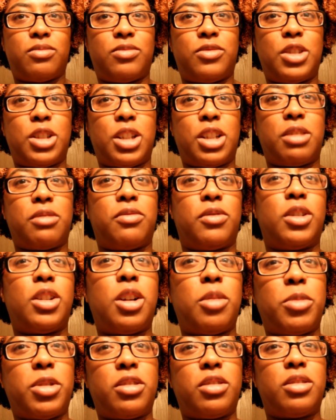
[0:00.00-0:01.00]
fucking
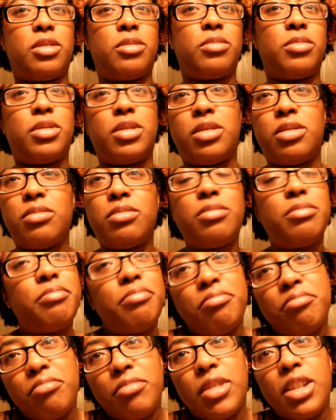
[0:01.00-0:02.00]
phenomenon, but
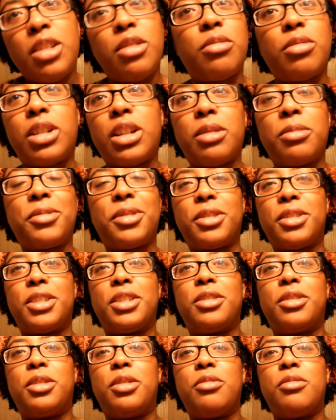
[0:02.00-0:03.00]
either way, I'm going to
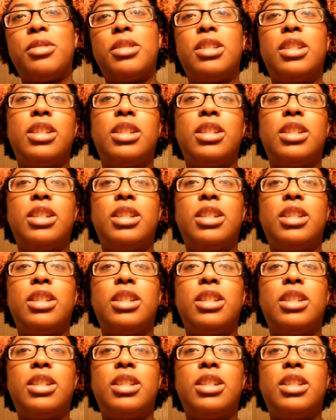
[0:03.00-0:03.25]
tell you.